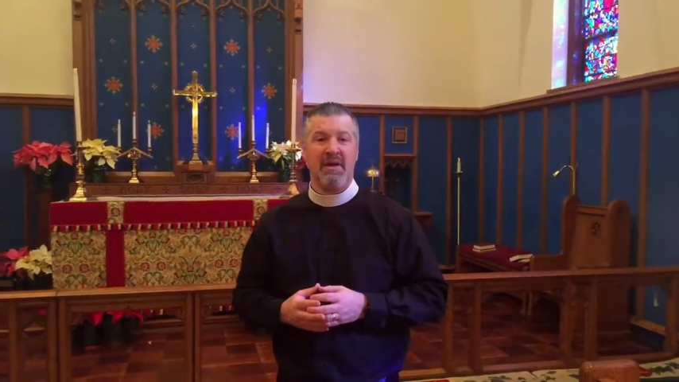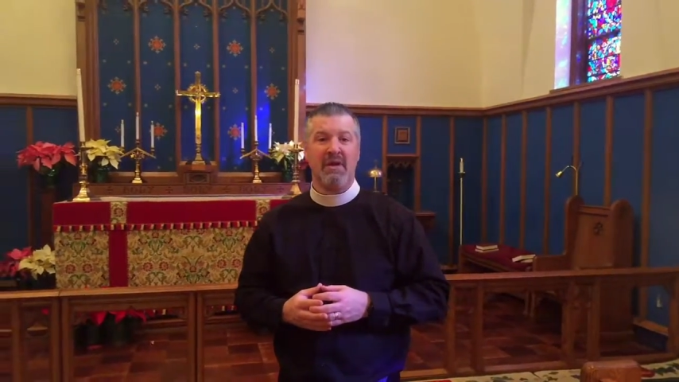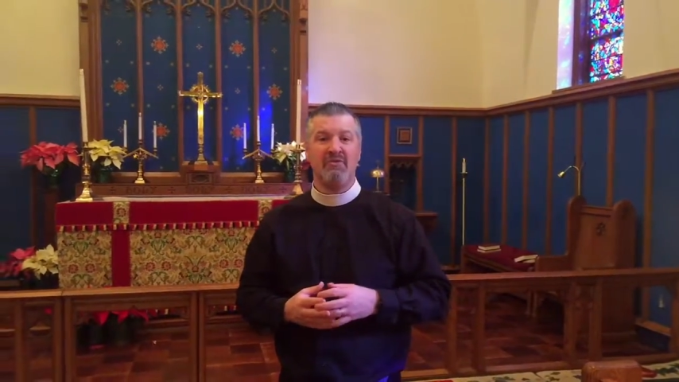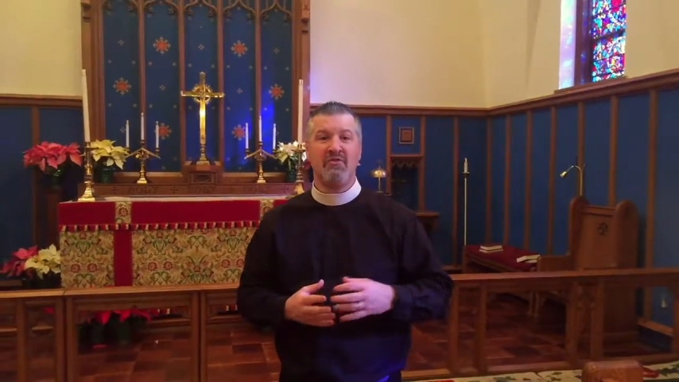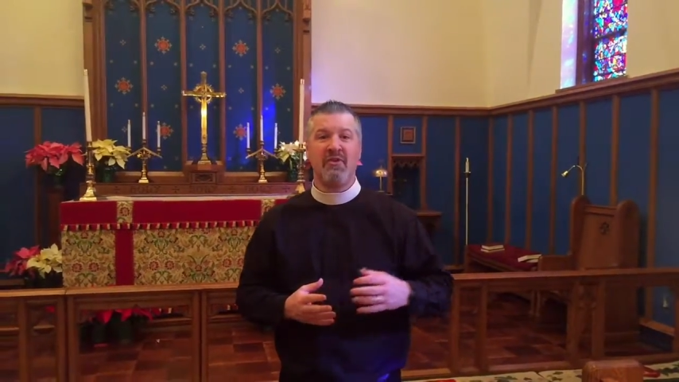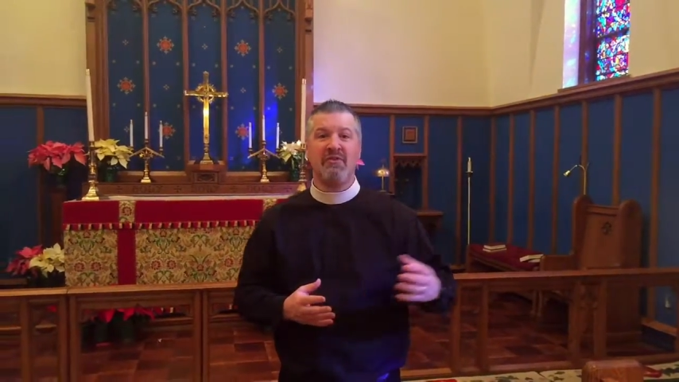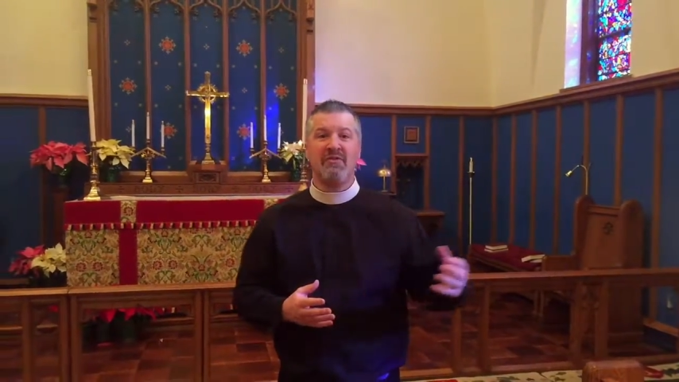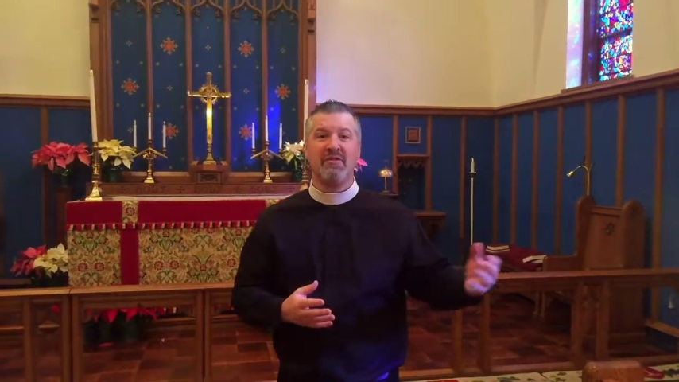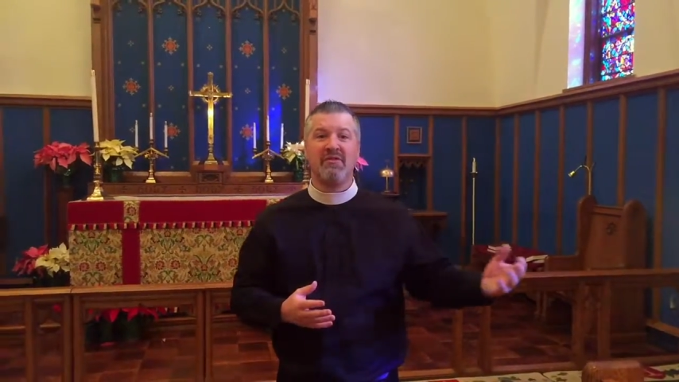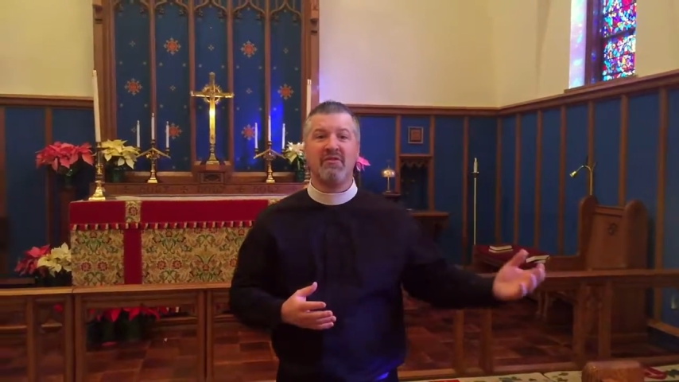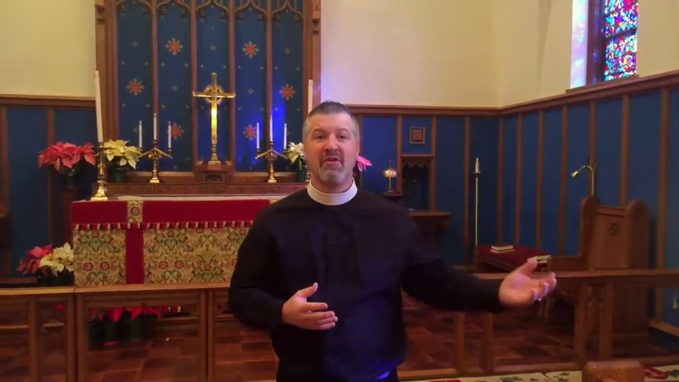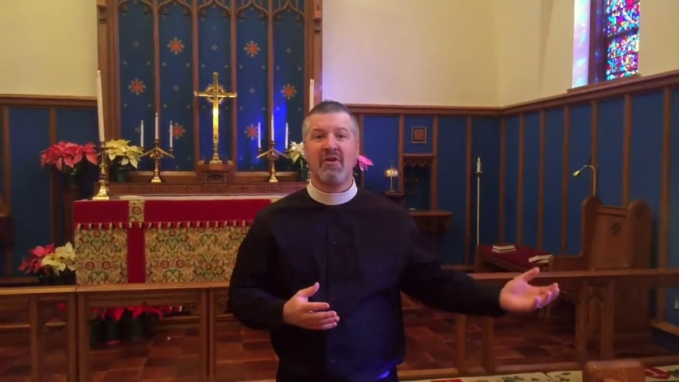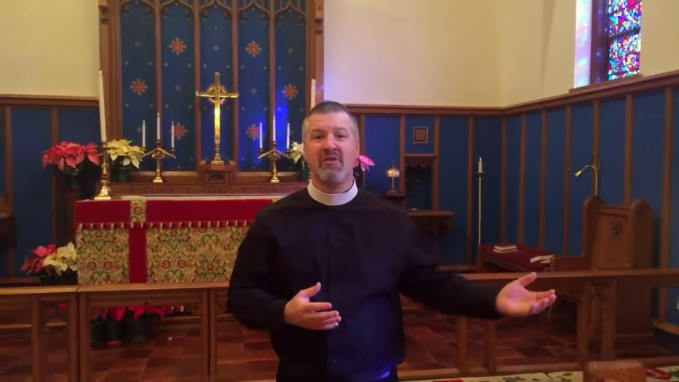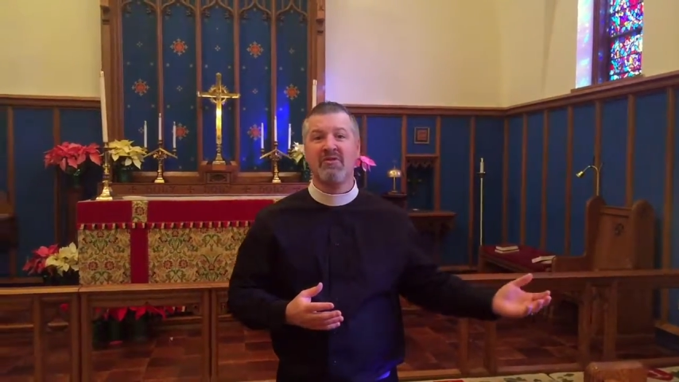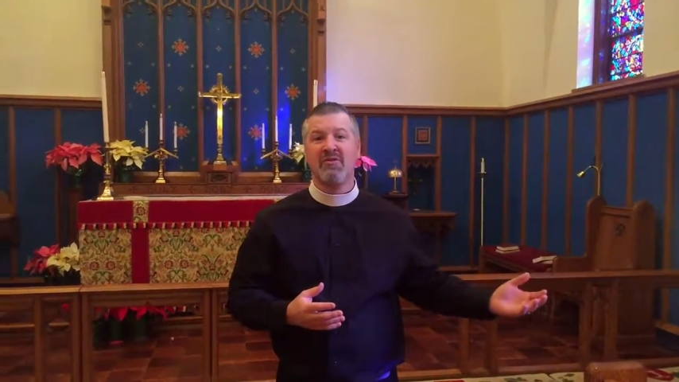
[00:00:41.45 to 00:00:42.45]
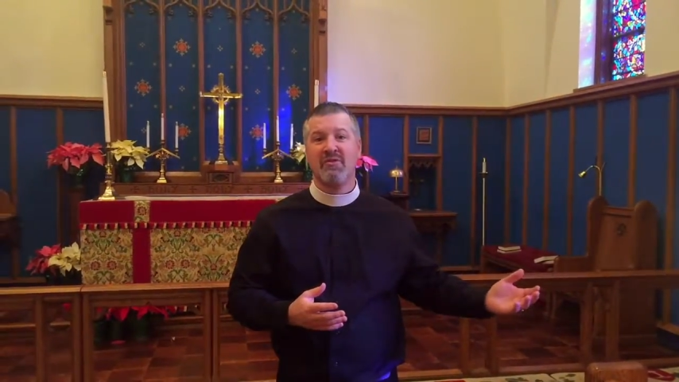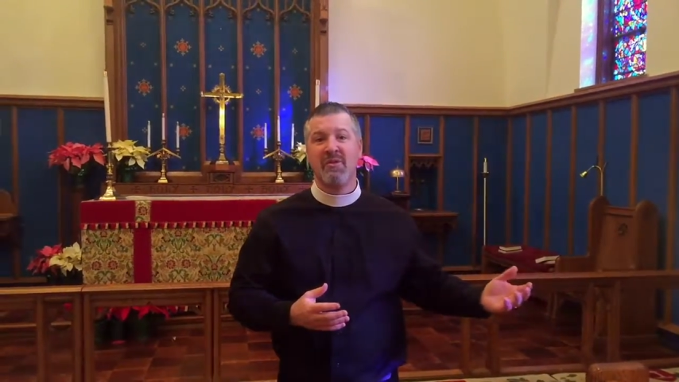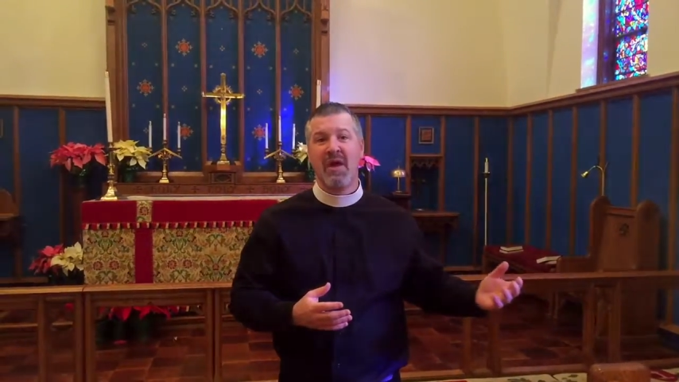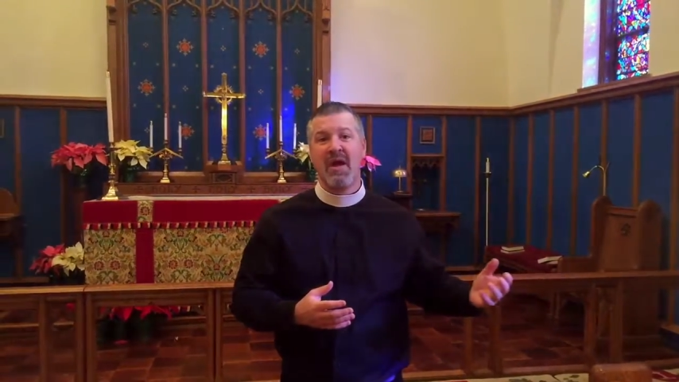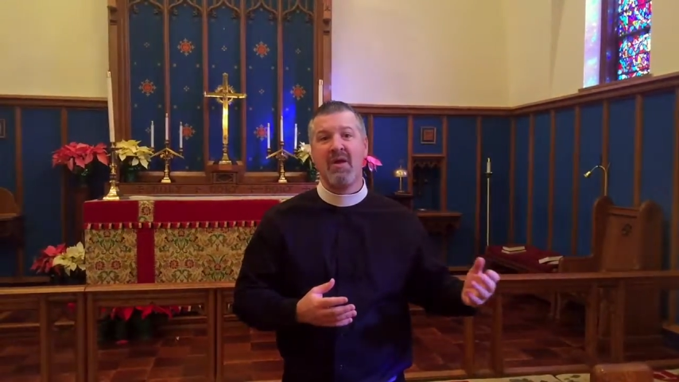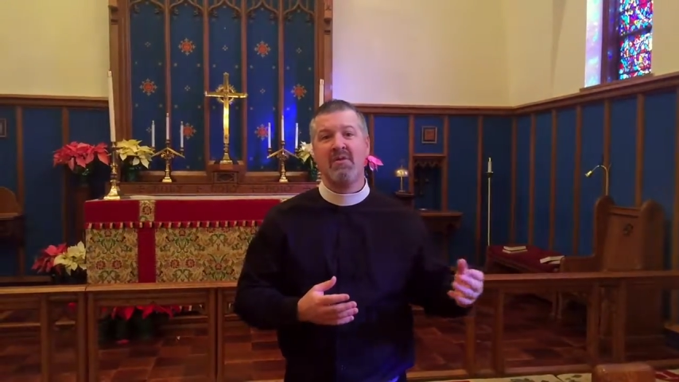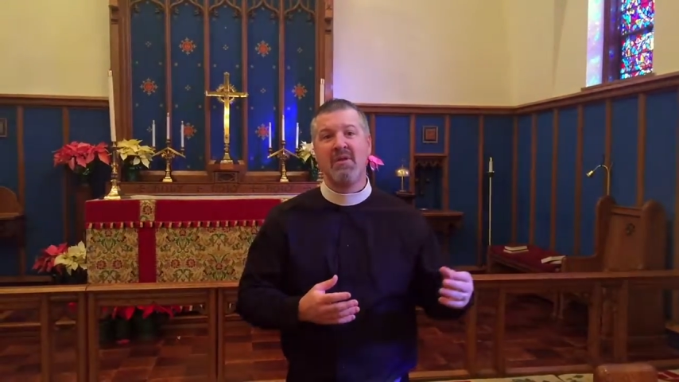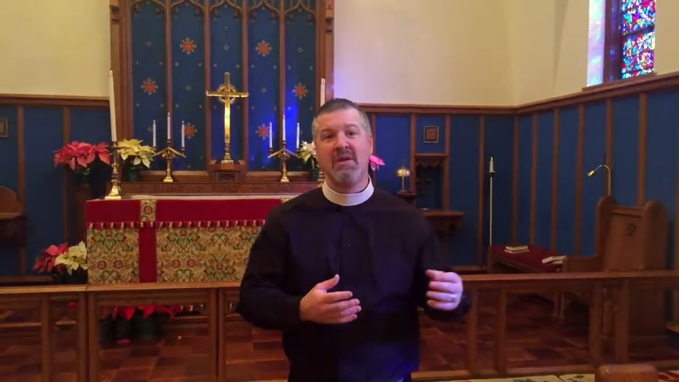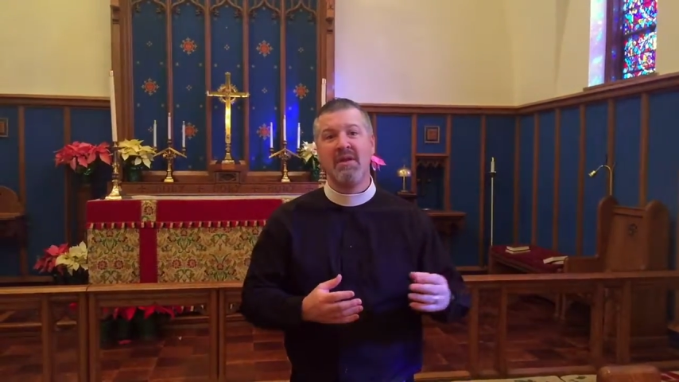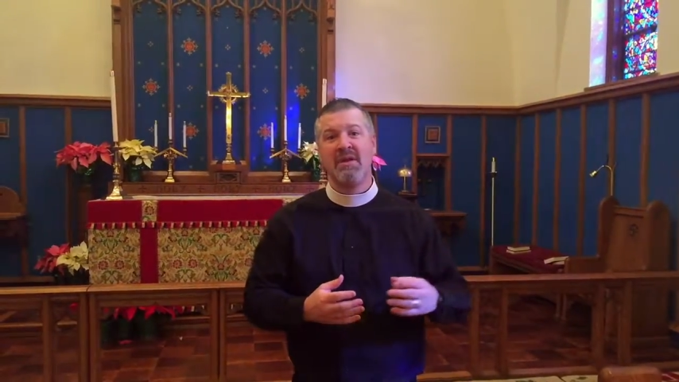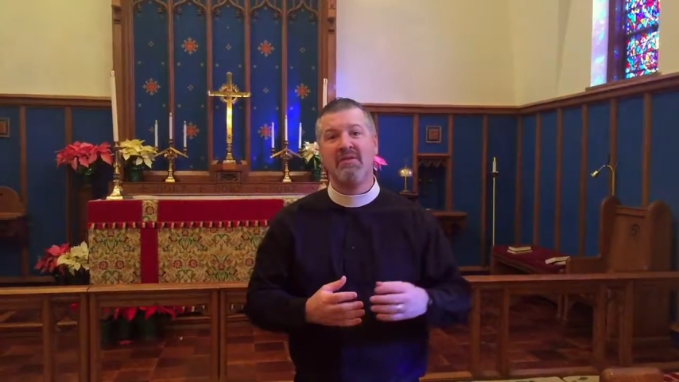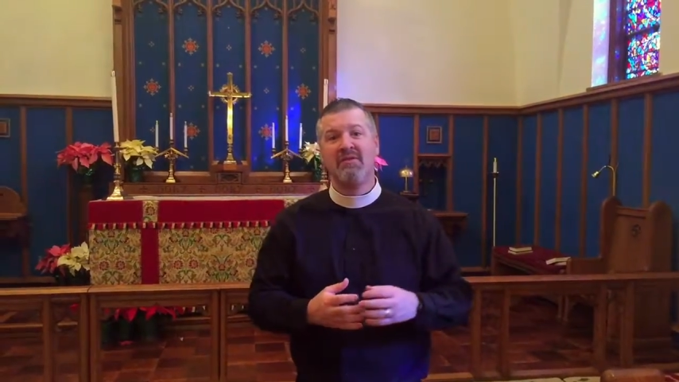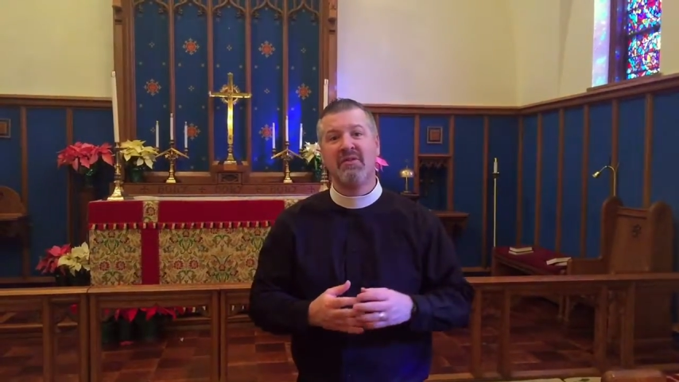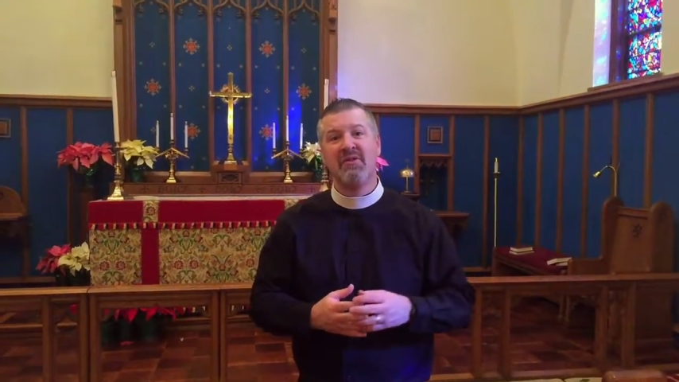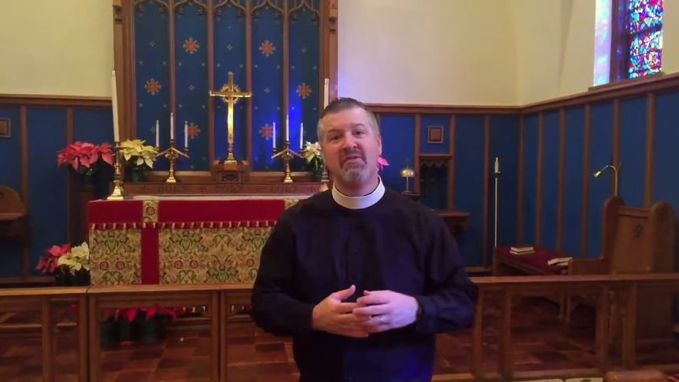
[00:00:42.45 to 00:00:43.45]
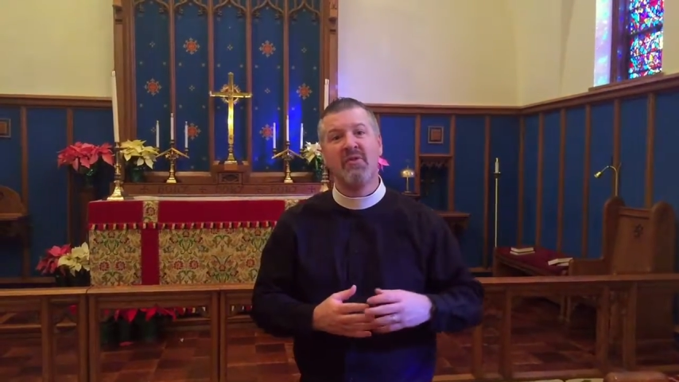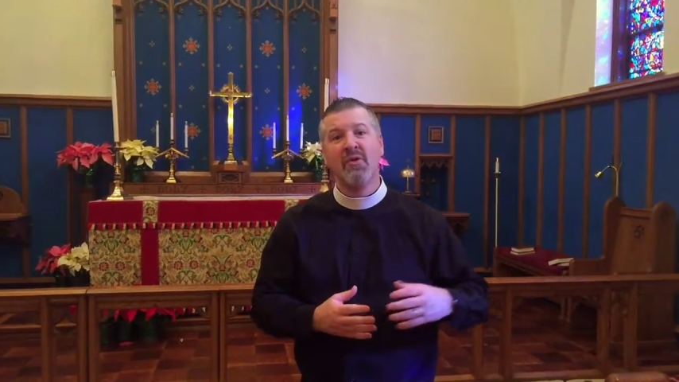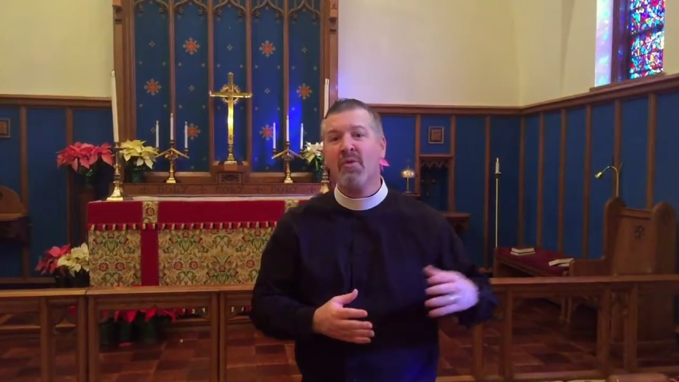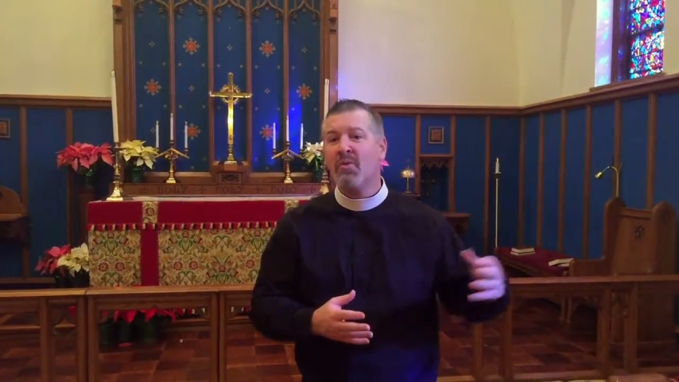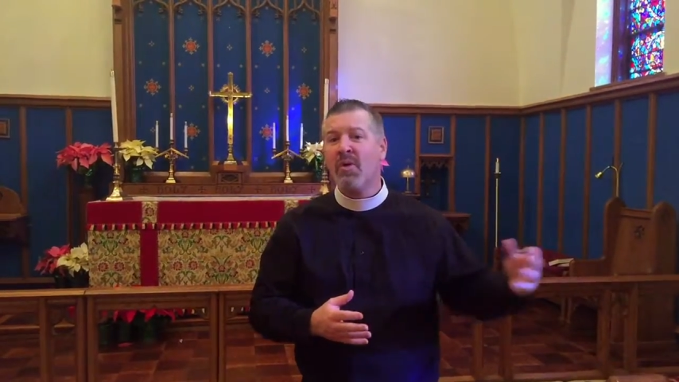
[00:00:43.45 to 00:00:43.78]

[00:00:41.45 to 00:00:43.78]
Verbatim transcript: And Jesus turns around and he says,